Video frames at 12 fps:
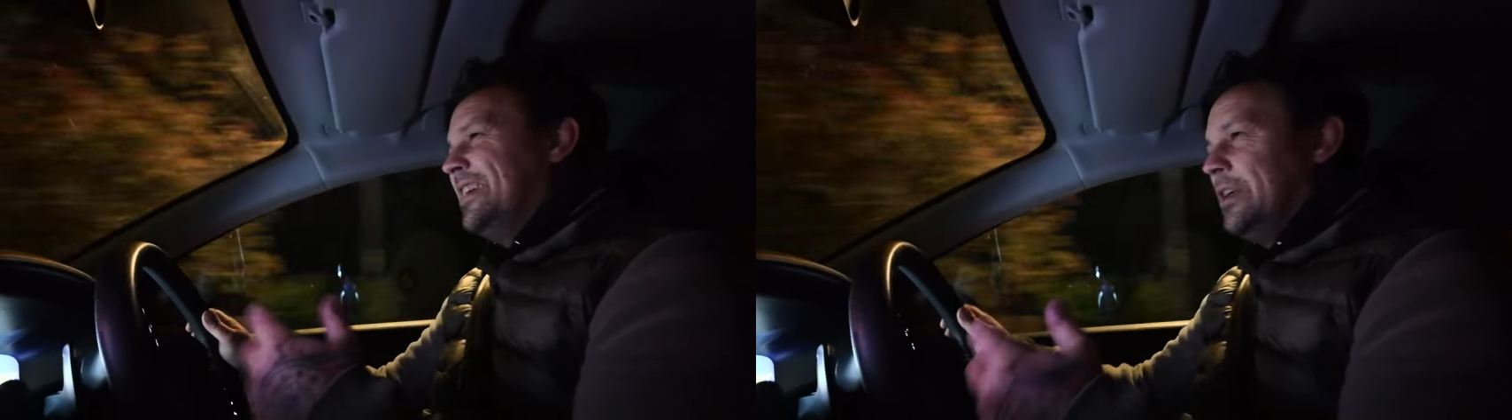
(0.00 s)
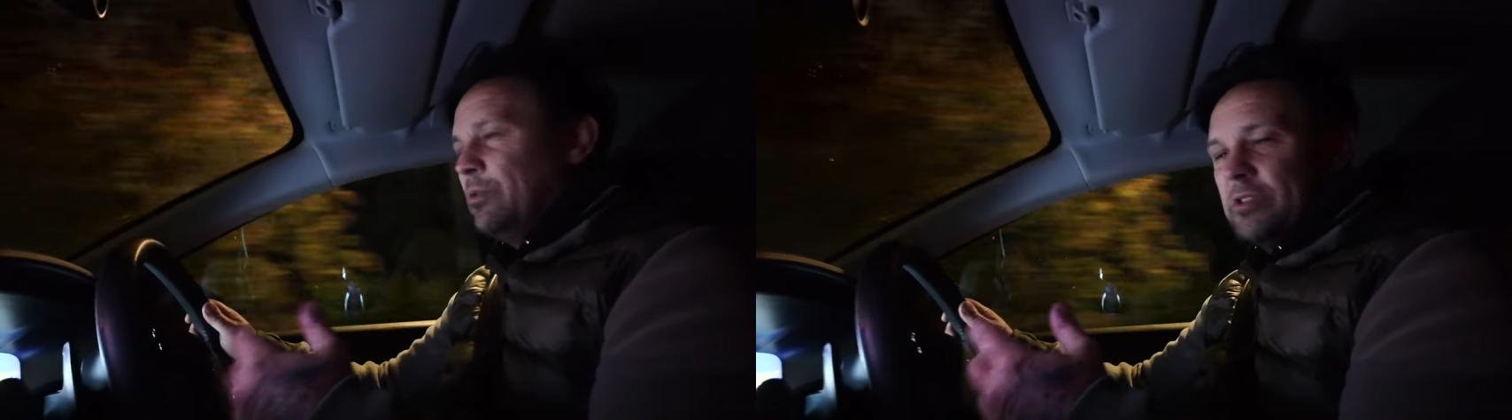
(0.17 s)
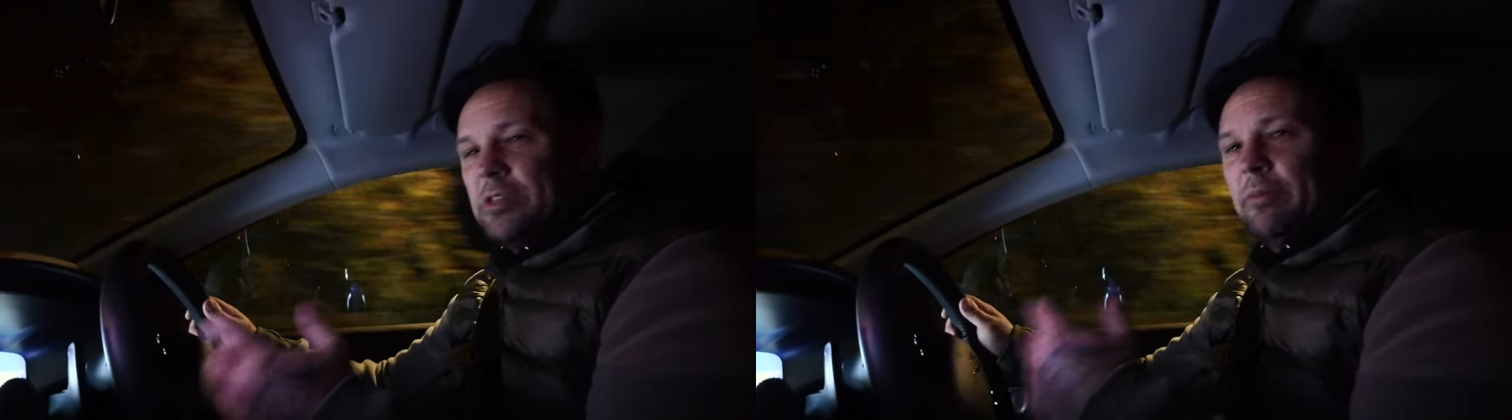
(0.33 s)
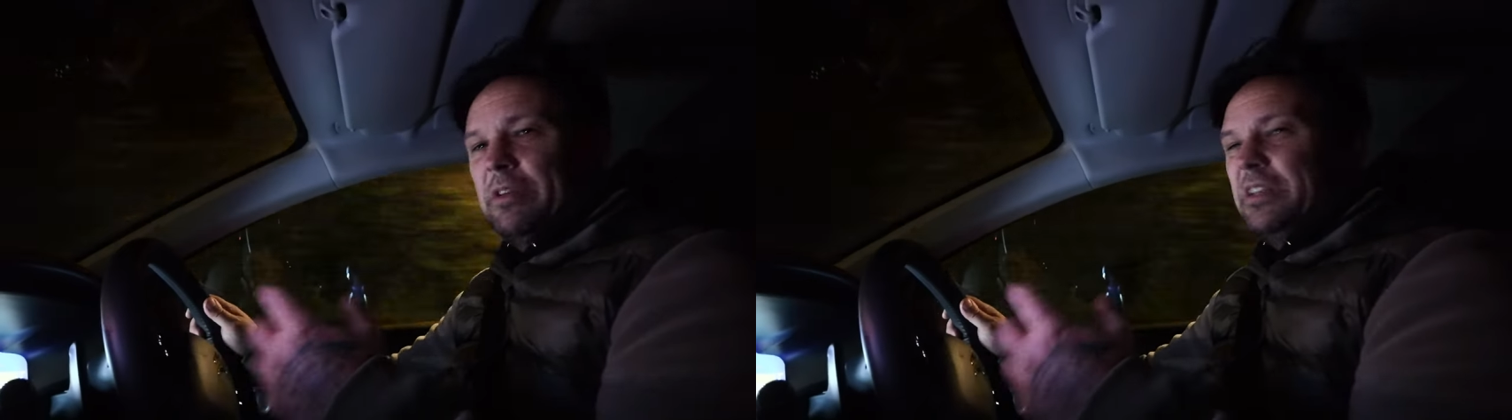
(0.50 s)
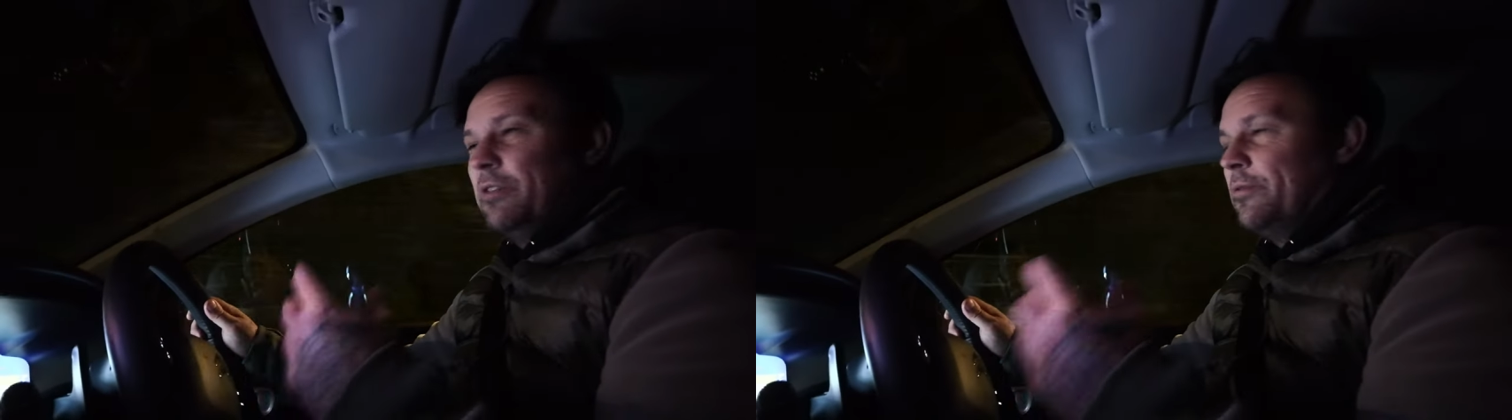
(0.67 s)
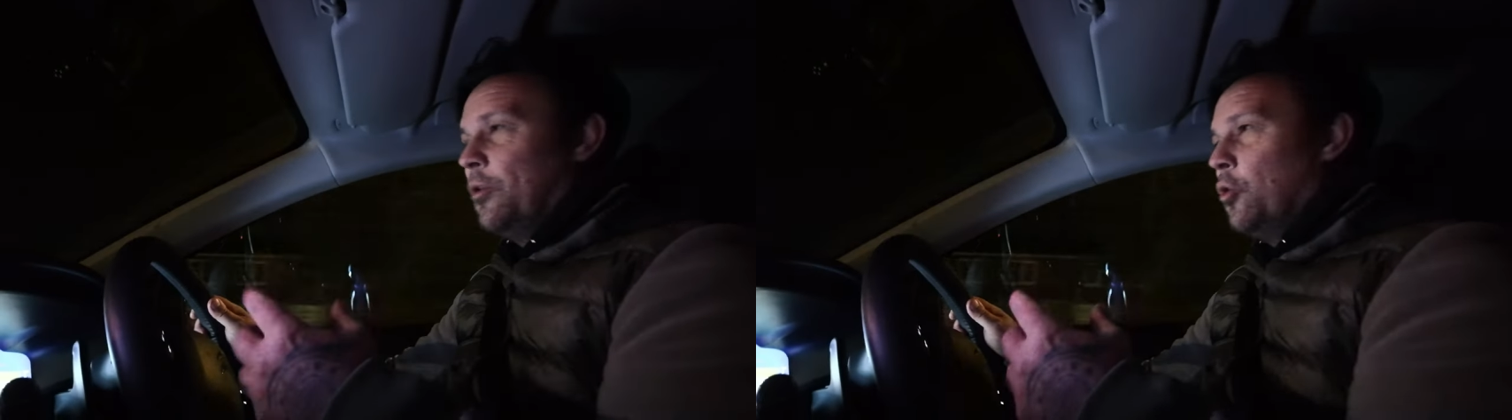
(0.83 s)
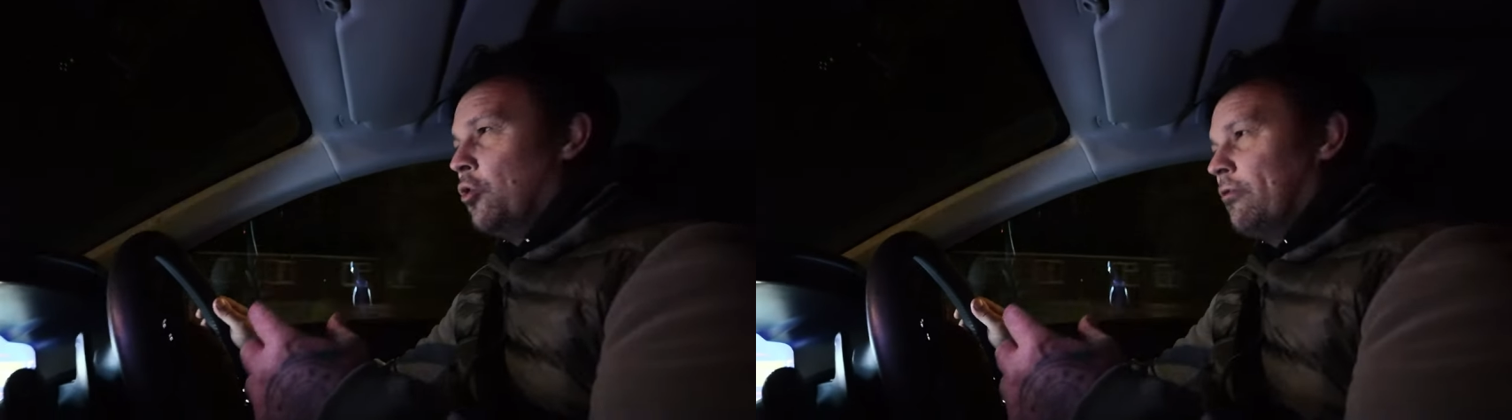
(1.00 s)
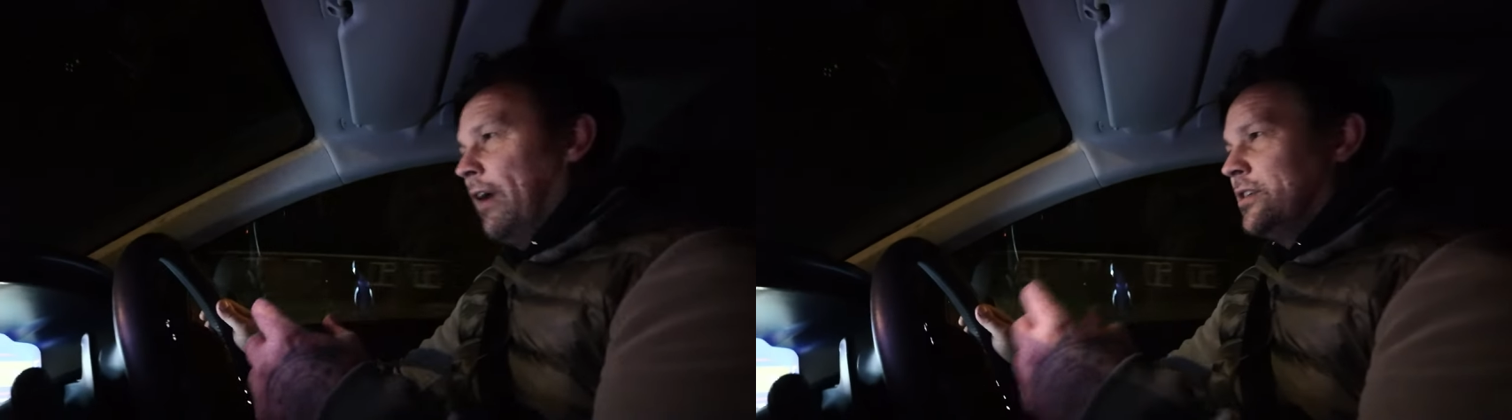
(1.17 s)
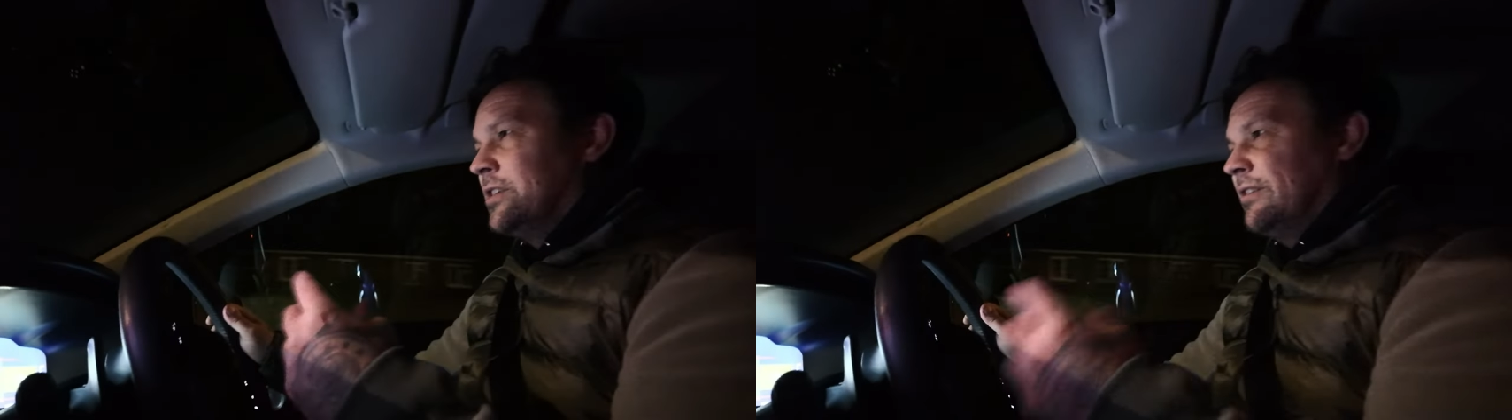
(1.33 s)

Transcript: you want something in the foreground,